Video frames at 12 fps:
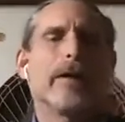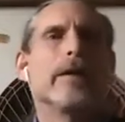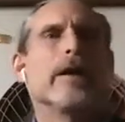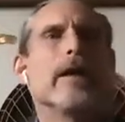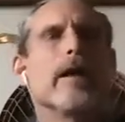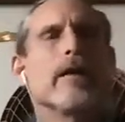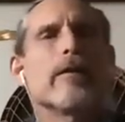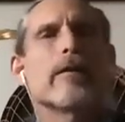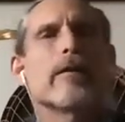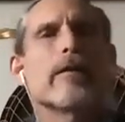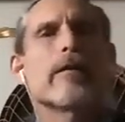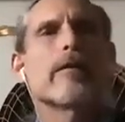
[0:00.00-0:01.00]
And
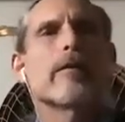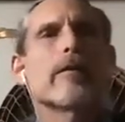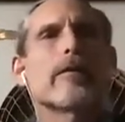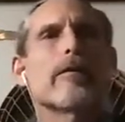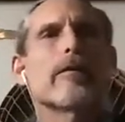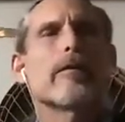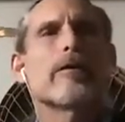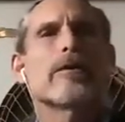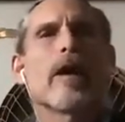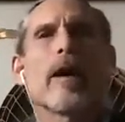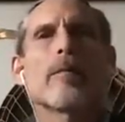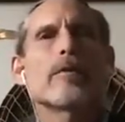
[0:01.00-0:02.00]

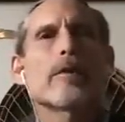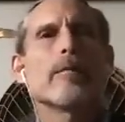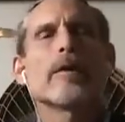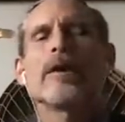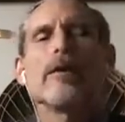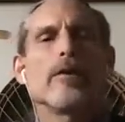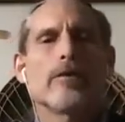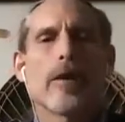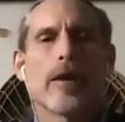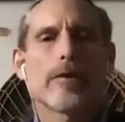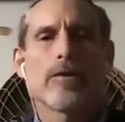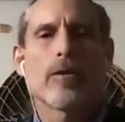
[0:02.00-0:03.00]
Shams completely
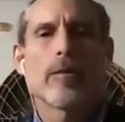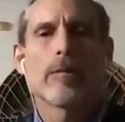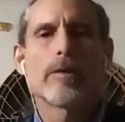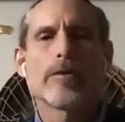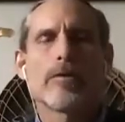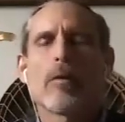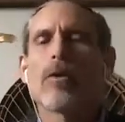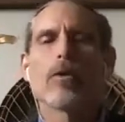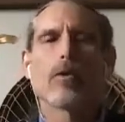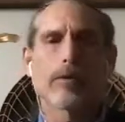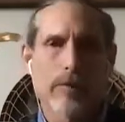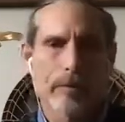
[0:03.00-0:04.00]
transformed his world.